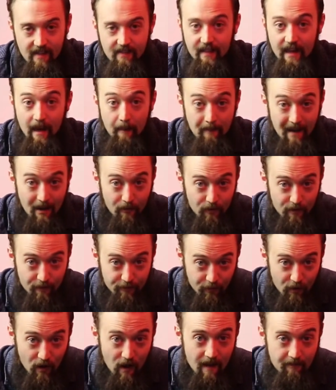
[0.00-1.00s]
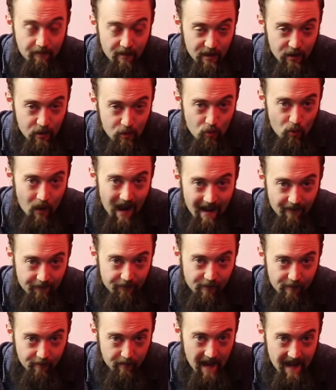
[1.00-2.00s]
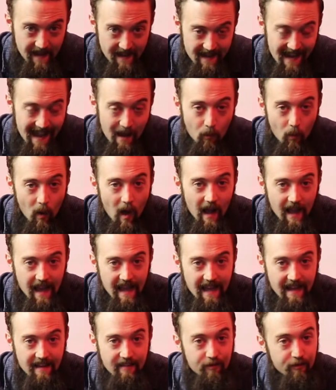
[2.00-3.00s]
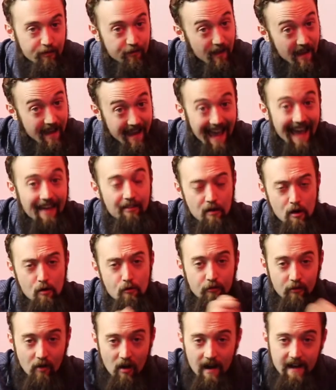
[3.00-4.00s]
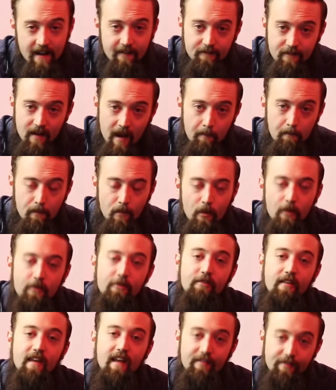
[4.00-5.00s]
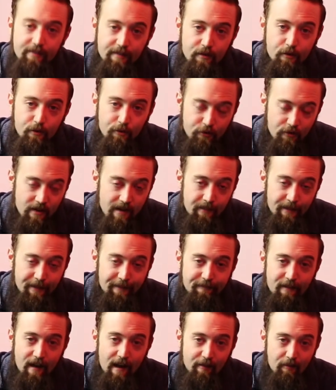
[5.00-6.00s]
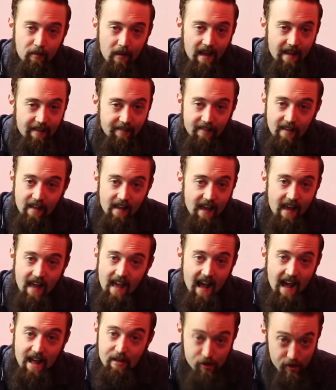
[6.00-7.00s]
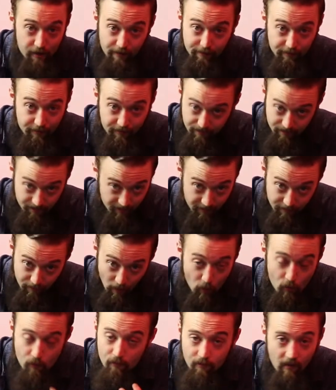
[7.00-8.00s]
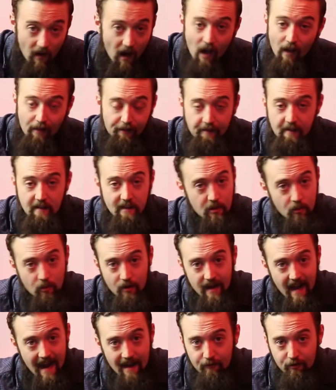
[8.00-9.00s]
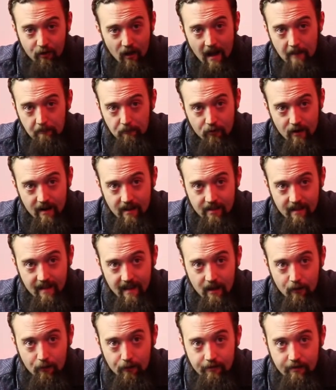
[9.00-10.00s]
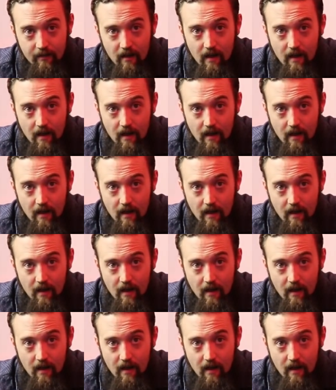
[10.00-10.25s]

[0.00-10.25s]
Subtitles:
the amount of time that you will have to spend networking to get those kind of numbers into your stream in the first place is just so vast that you wouldn't have time for anything else.